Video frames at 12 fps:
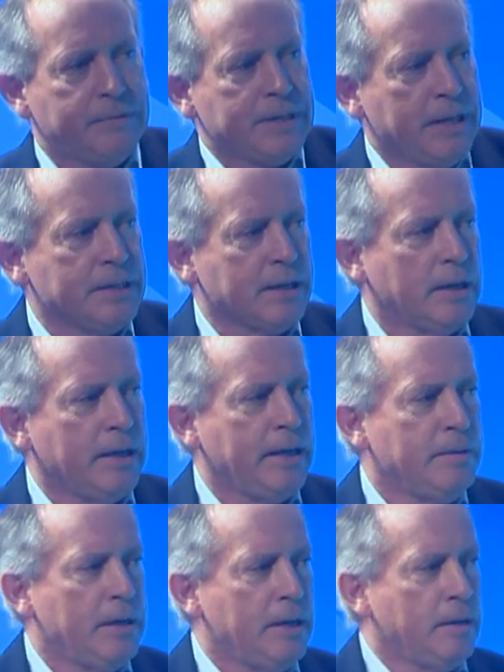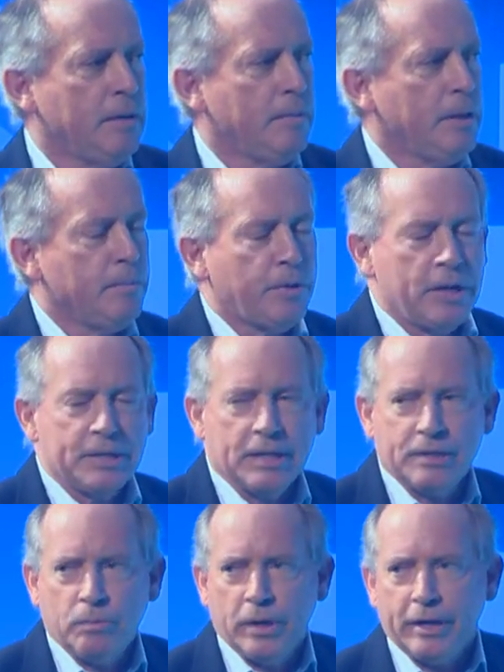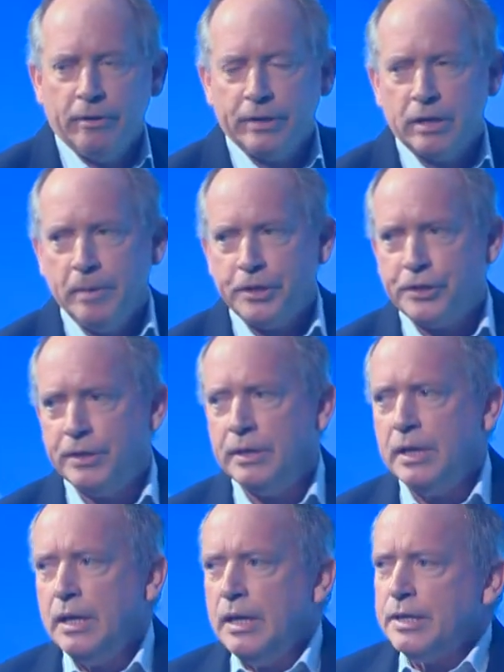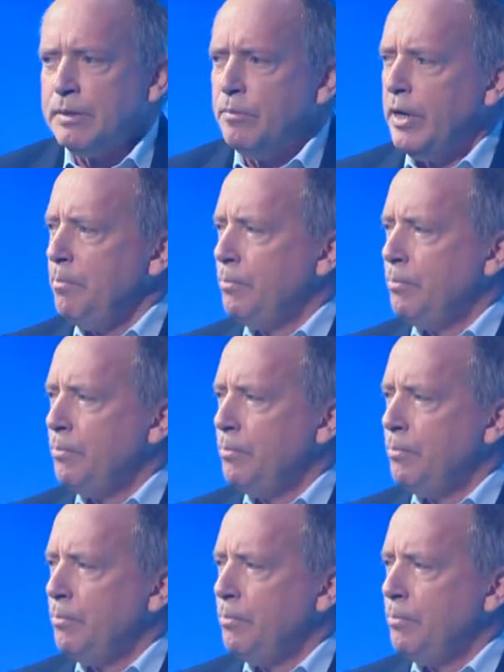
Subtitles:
seen, certainly in the process of working on the commission, some really